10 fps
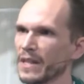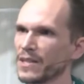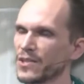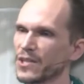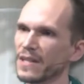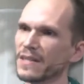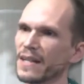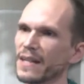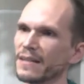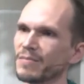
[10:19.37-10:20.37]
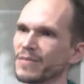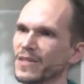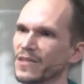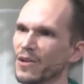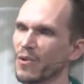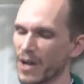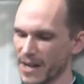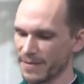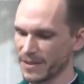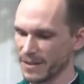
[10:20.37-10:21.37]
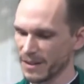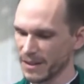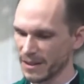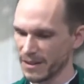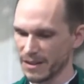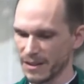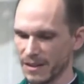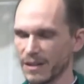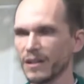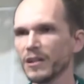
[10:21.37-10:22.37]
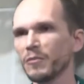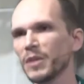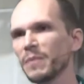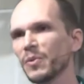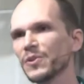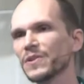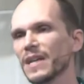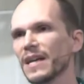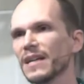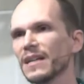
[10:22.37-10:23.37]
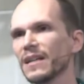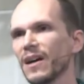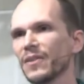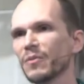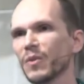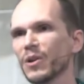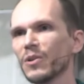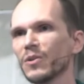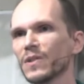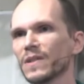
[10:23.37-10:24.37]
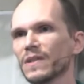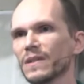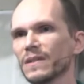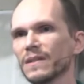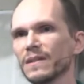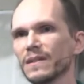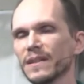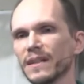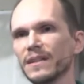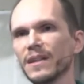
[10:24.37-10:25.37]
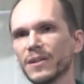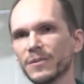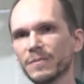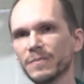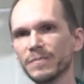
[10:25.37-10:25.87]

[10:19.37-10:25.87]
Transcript: It's just that so often people stay on the roads that they know.